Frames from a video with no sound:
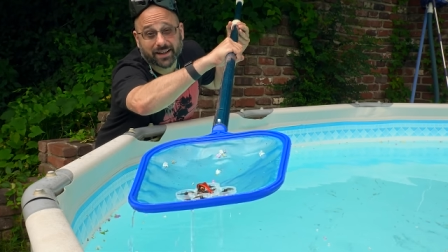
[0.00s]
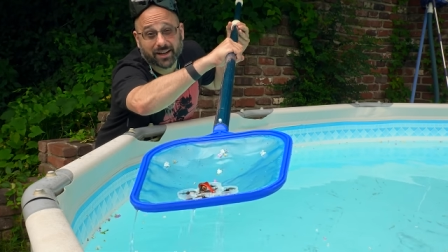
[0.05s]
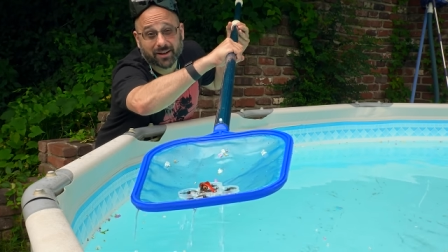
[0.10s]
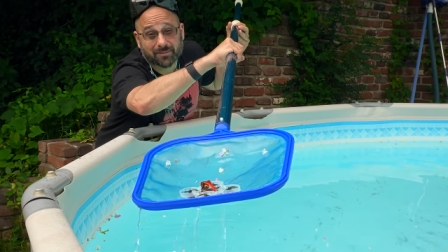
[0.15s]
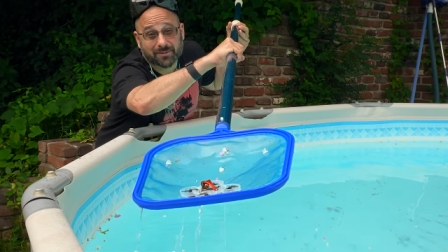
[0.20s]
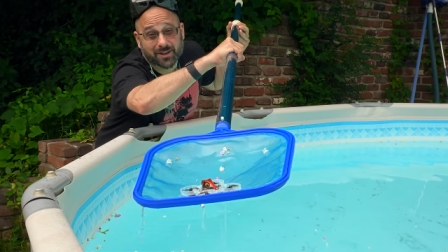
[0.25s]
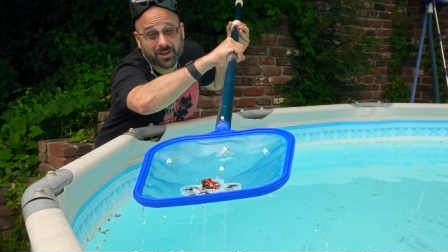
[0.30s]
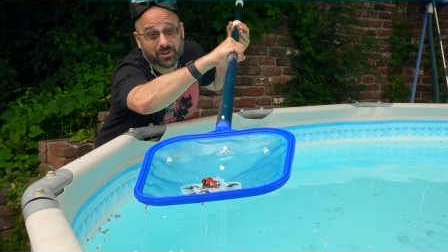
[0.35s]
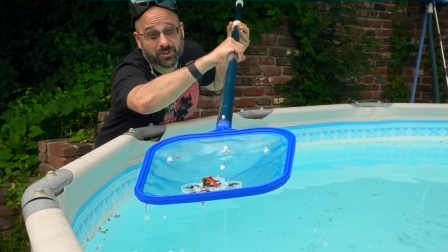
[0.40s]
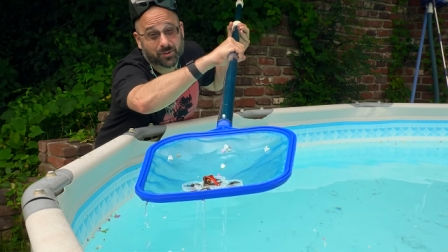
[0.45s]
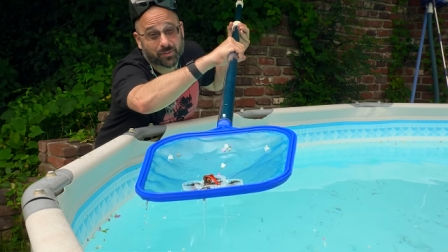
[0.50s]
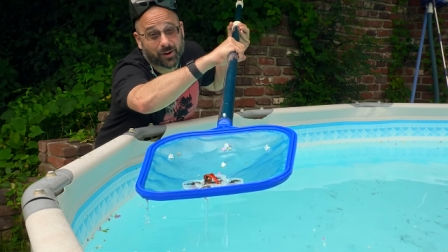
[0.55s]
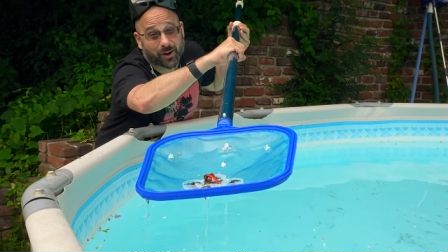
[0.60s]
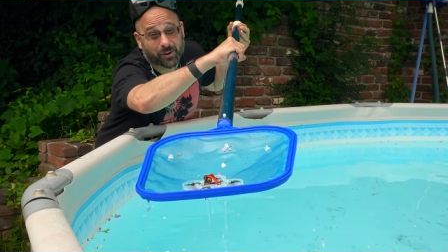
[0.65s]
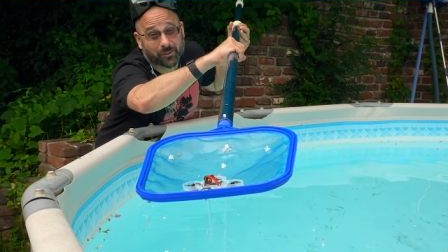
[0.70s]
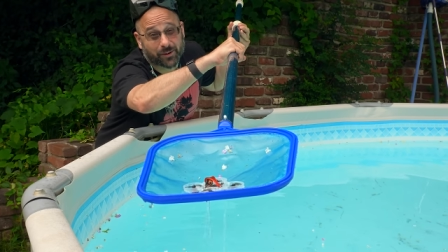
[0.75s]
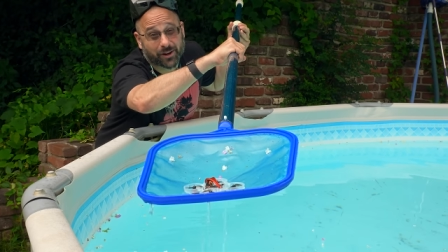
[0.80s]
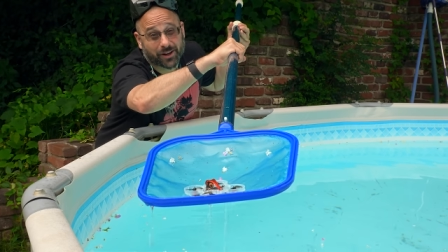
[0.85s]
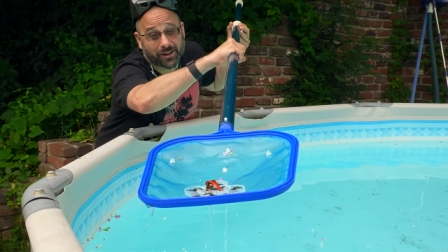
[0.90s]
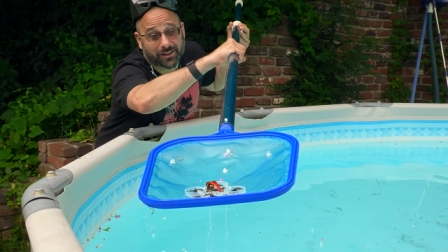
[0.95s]
I'm Joshua
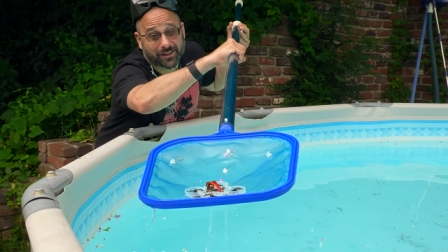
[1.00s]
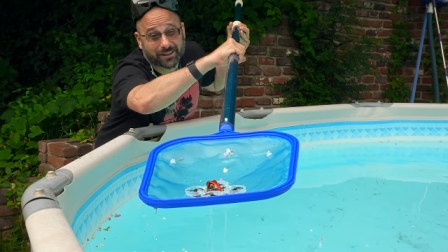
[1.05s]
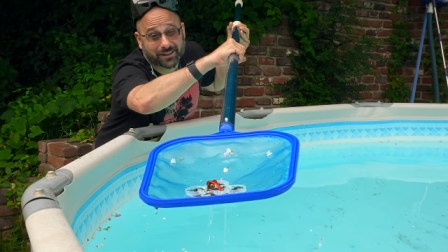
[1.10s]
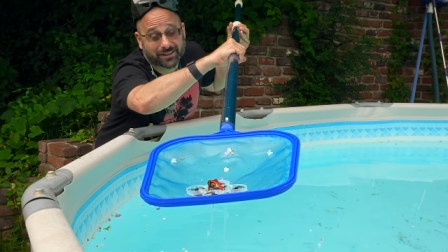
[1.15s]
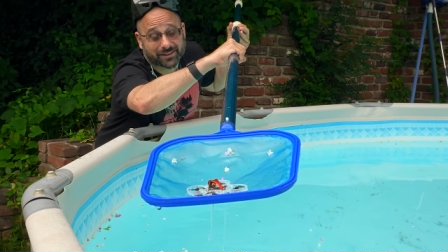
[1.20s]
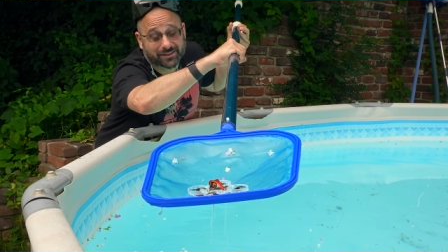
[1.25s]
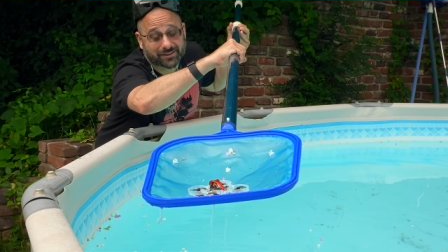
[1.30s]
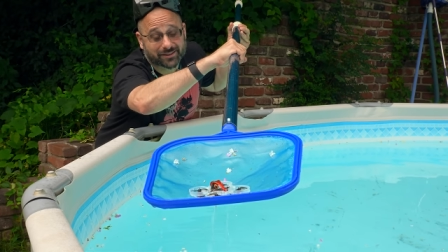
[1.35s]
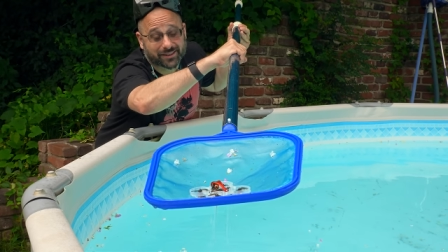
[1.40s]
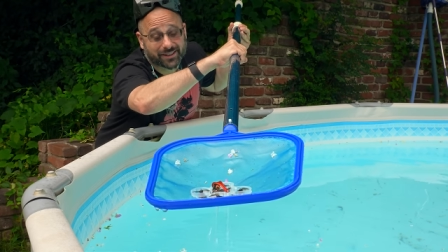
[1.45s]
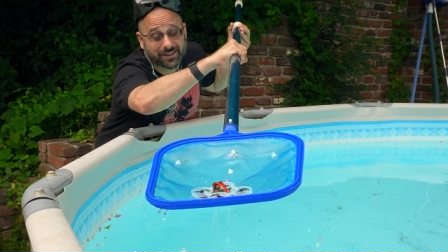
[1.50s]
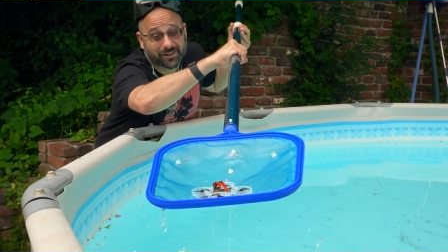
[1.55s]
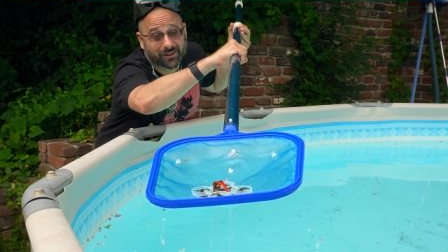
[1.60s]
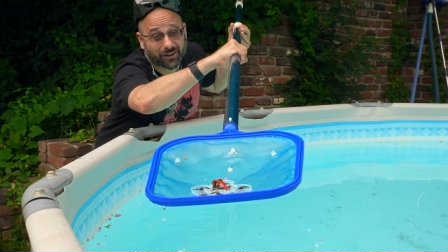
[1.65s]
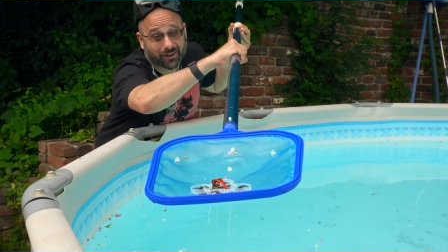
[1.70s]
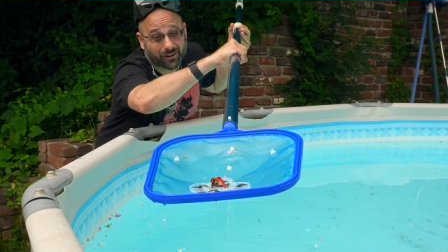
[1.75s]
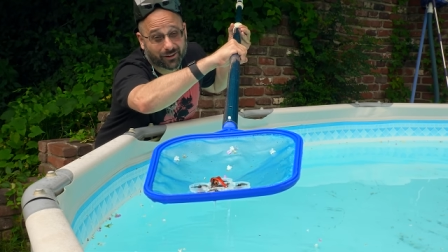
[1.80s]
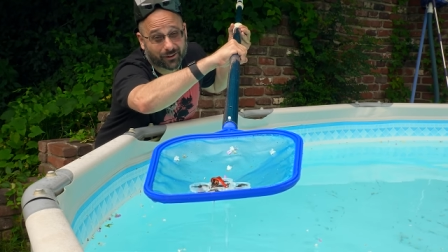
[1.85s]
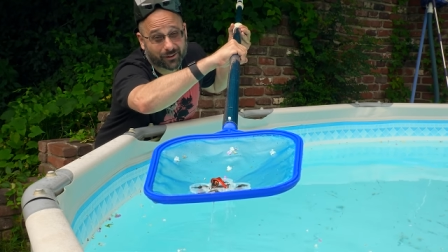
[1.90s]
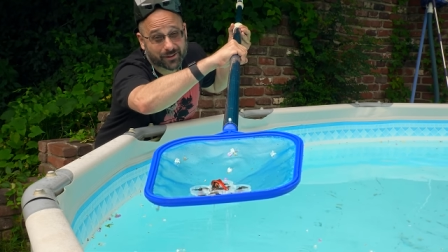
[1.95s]
Bardwell, and you're
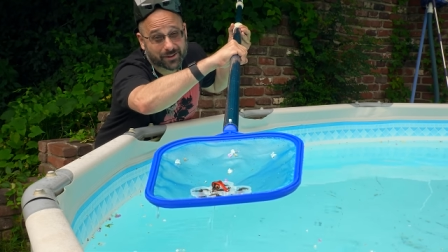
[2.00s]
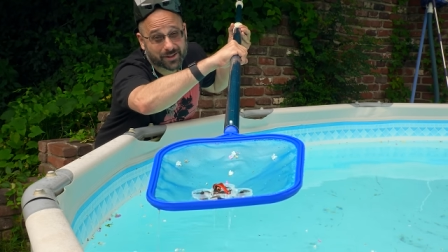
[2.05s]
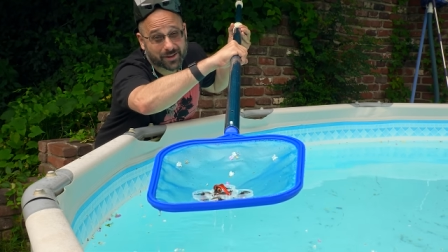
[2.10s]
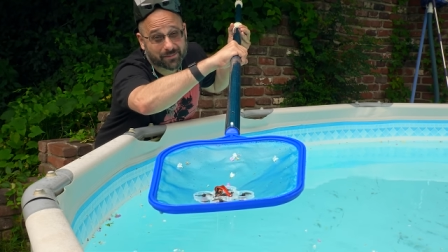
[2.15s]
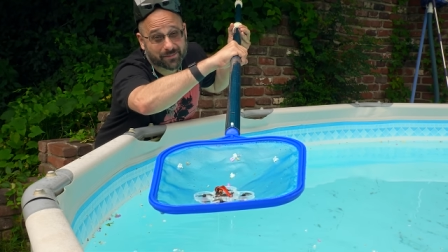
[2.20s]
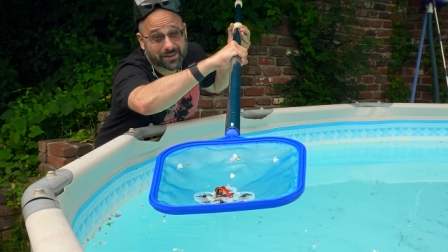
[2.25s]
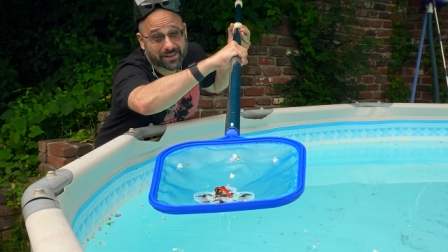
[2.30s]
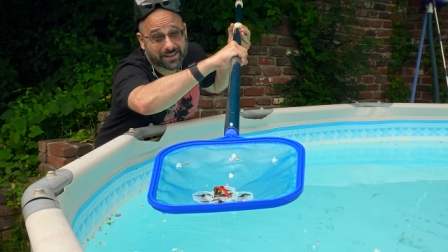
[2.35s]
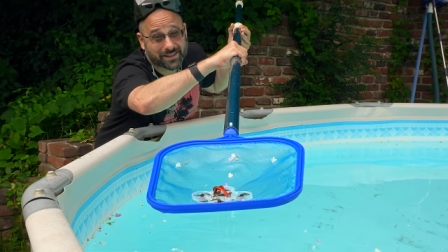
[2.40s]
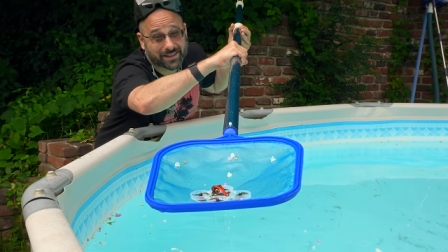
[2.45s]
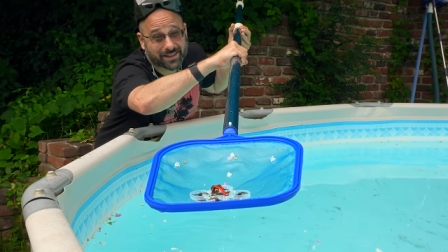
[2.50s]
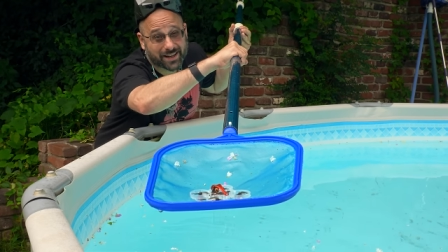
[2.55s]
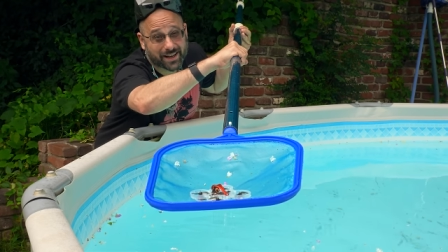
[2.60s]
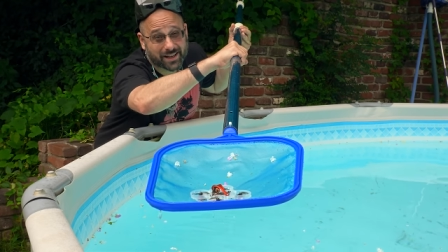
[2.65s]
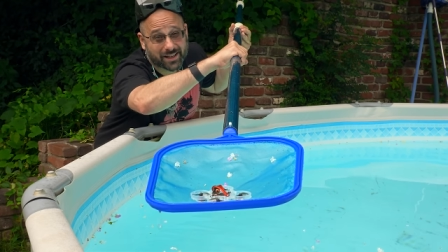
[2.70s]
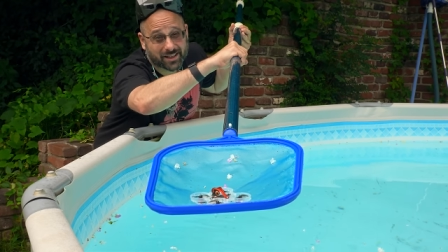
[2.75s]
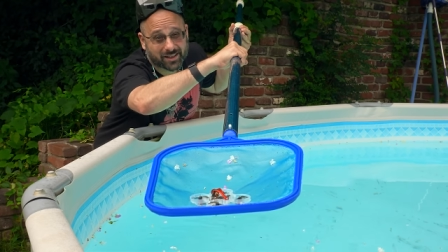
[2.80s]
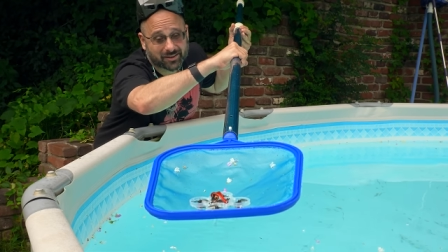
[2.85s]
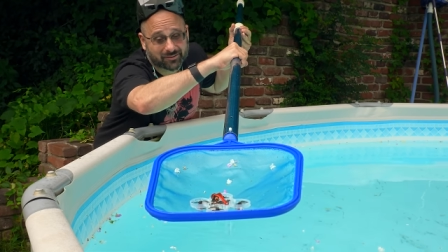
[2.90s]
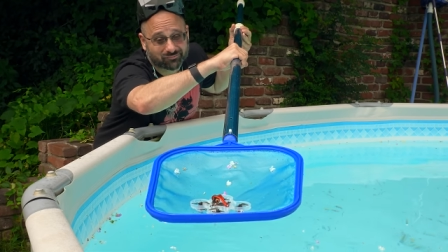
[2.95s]
gonna learn something
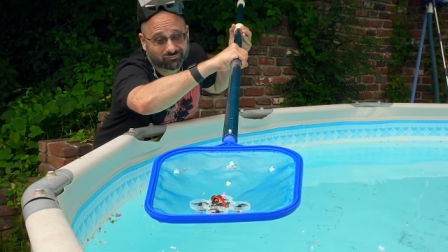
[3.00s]
today.